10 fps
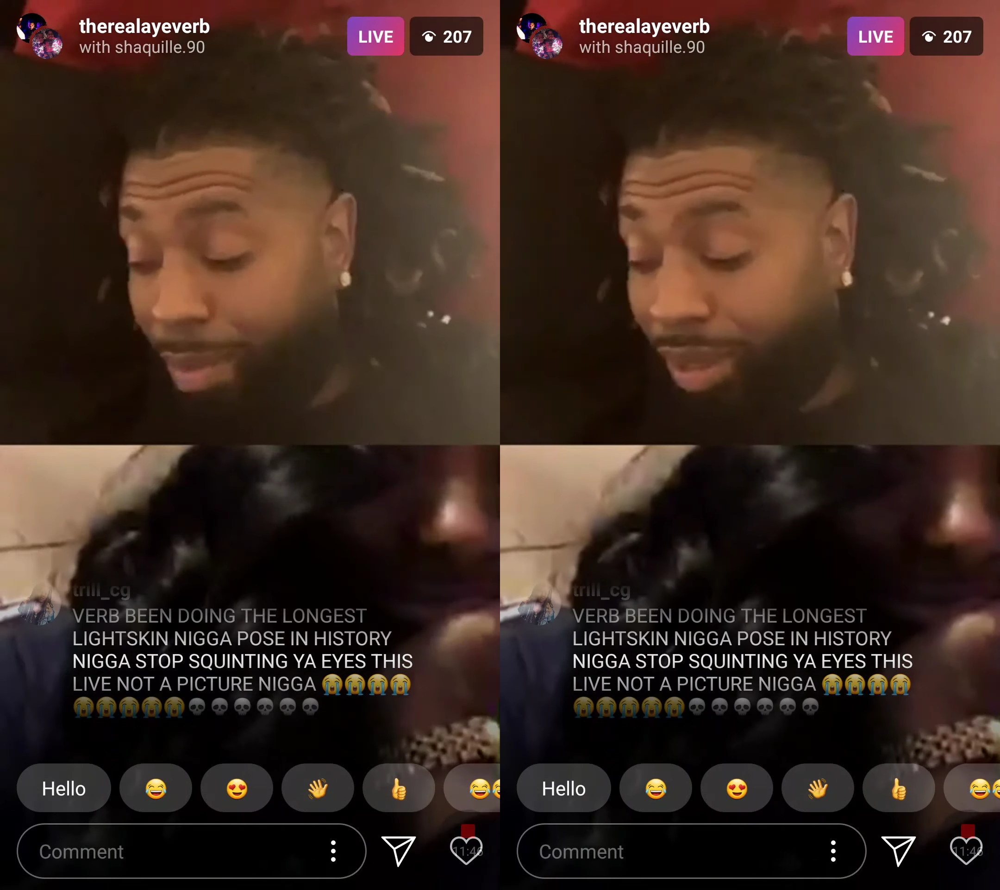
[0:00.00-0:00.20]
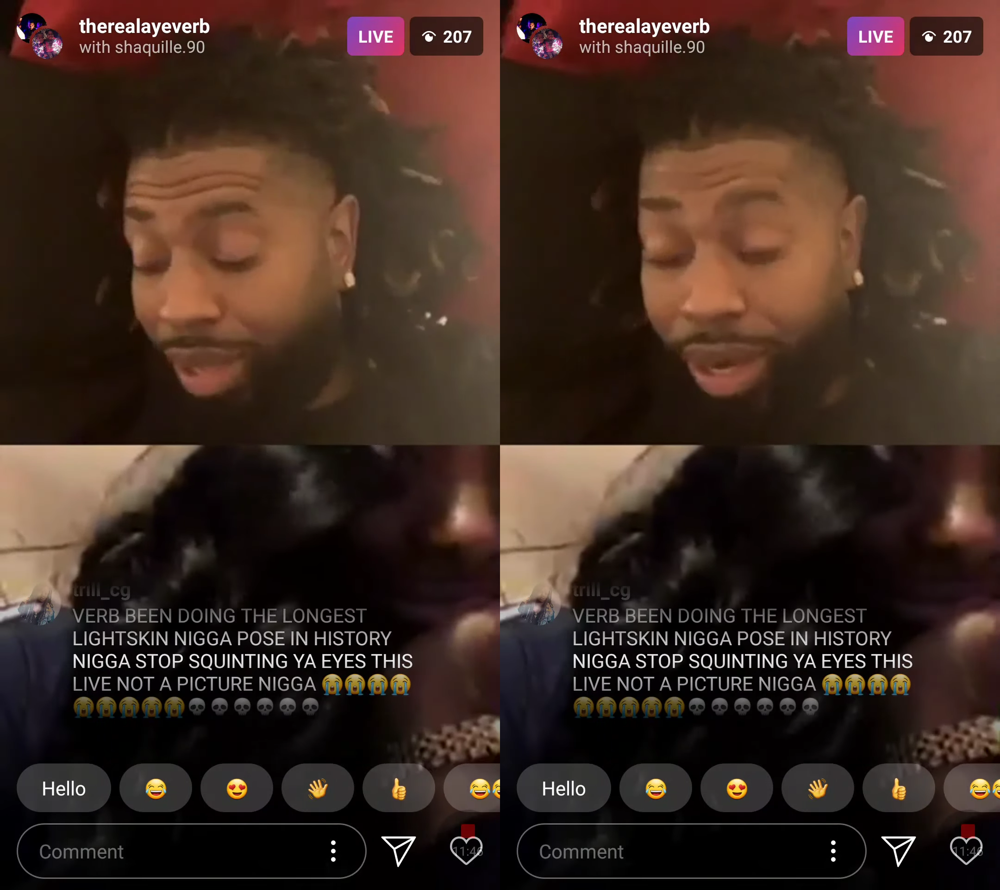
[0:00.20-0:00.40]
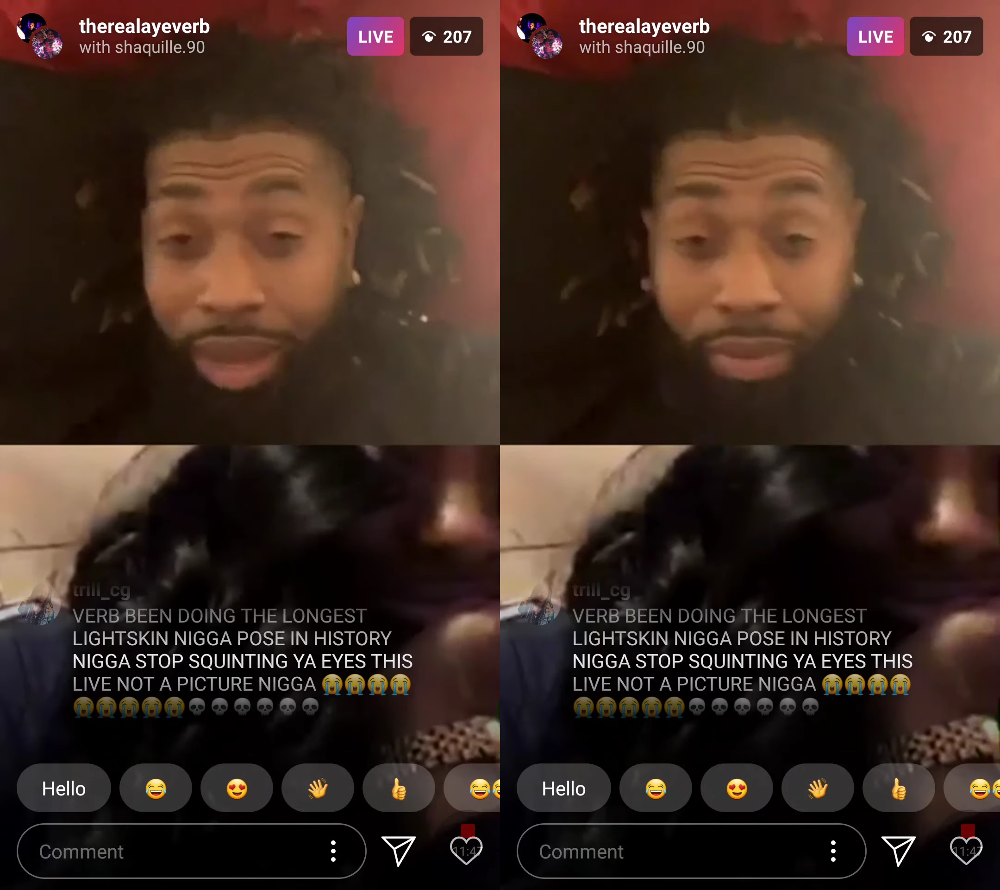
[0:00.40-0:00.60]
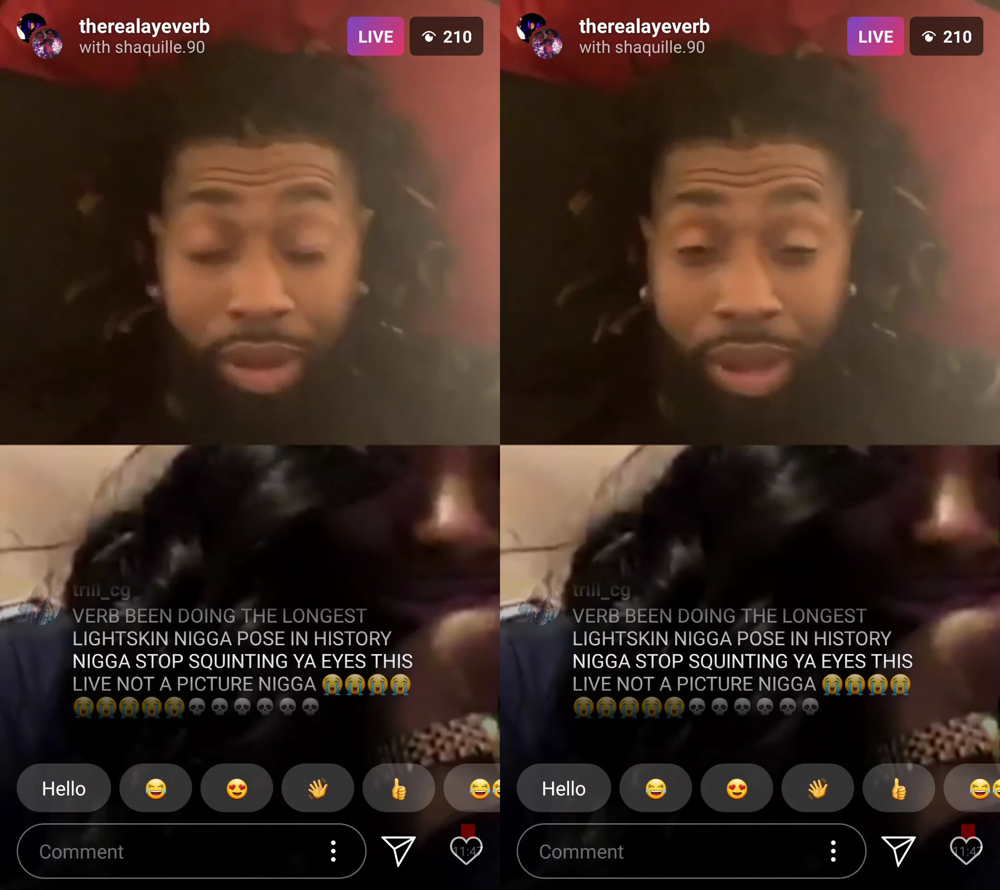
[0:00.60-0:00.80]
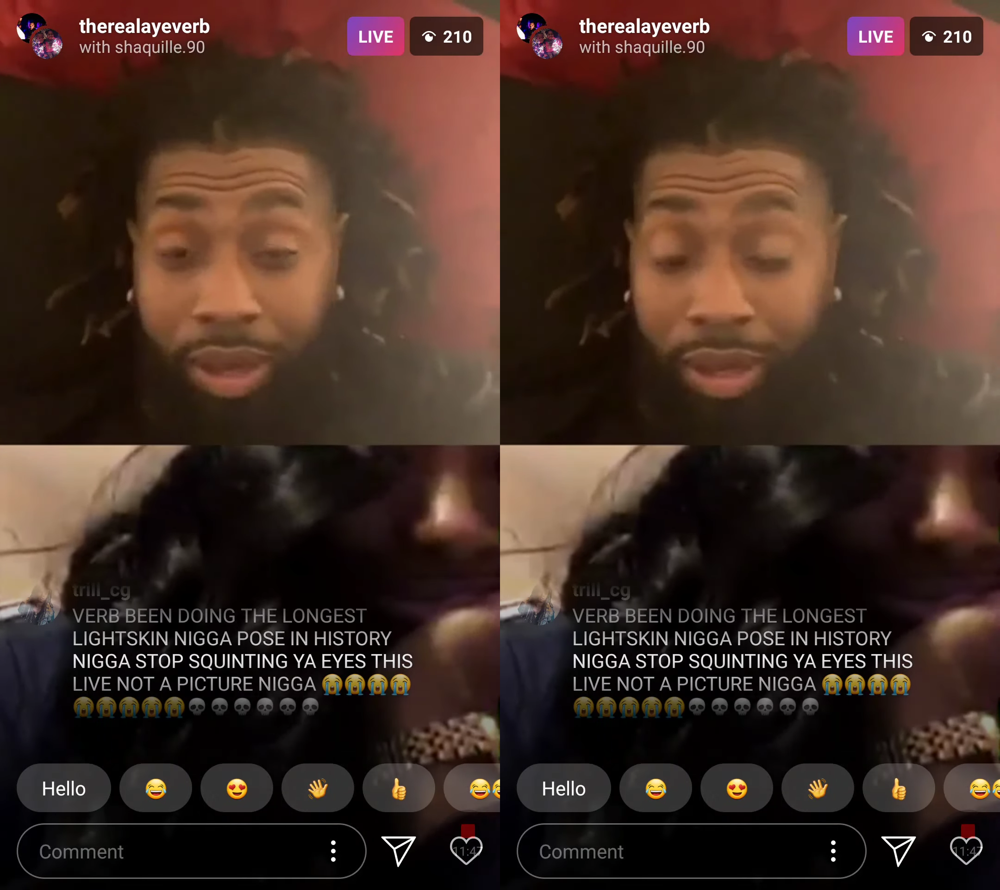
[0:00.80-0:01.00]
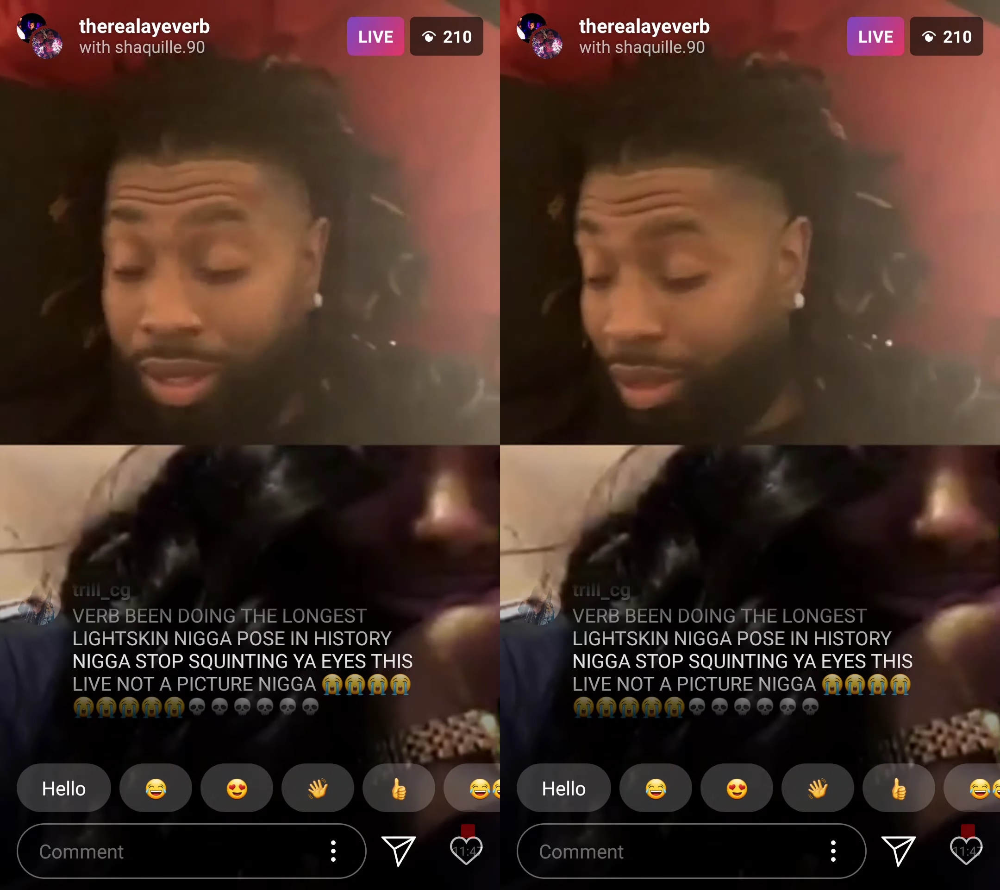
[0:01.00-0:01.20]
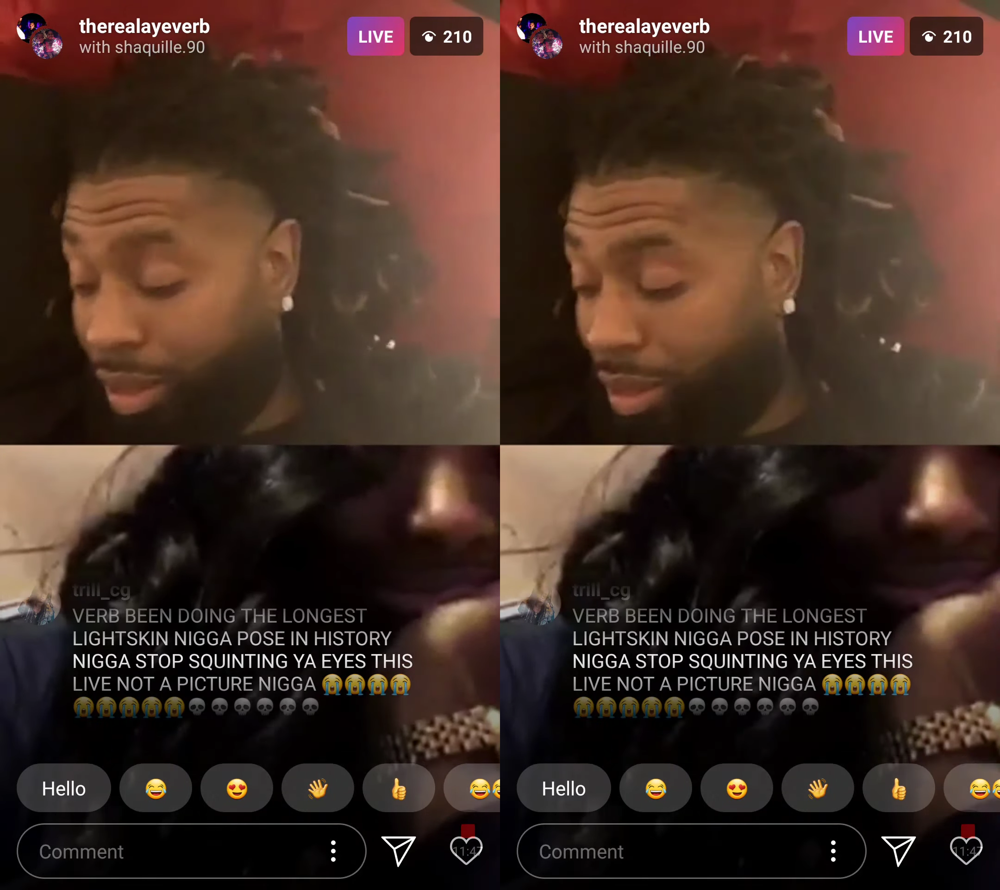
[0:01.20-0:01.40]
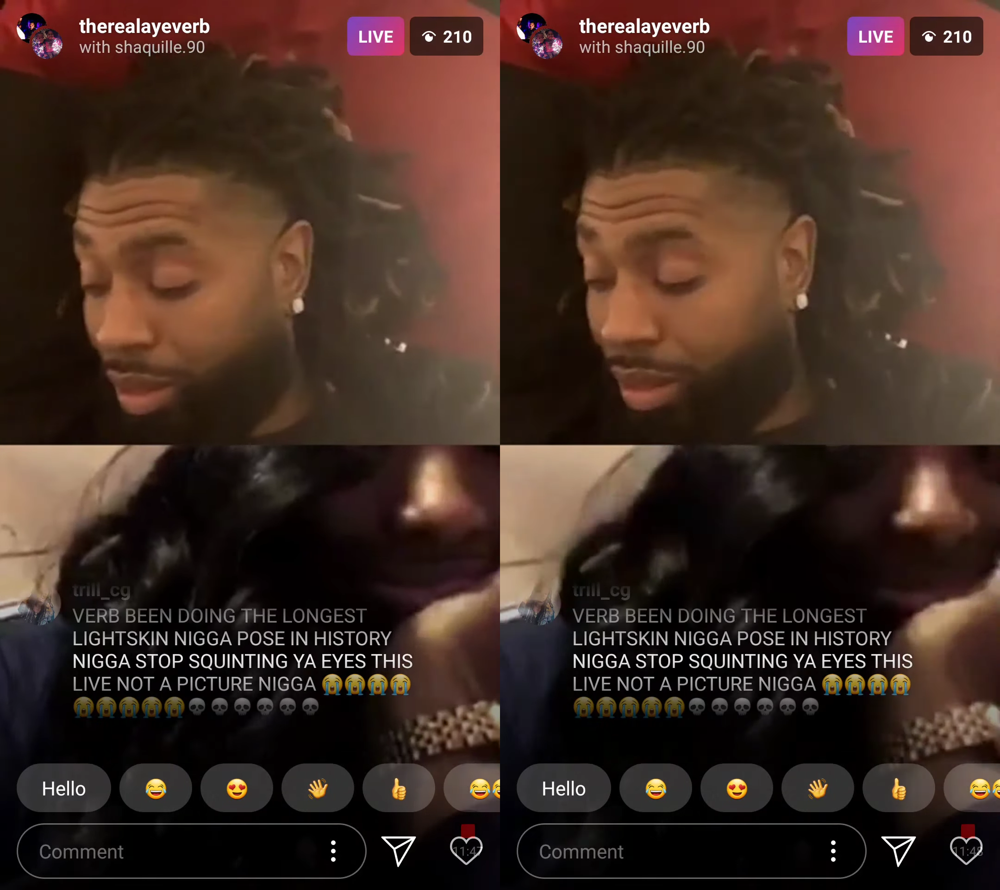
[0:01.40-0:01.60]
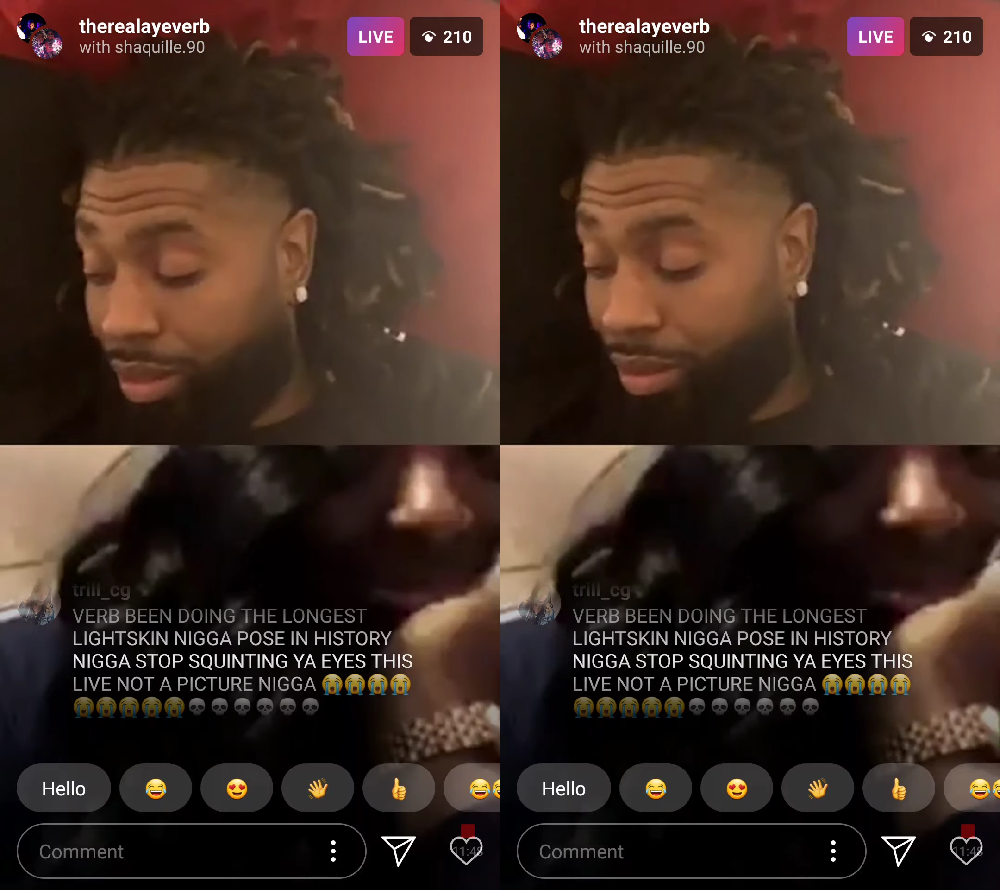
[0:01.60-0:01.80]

I bet y'all have all y'all kissing and shit.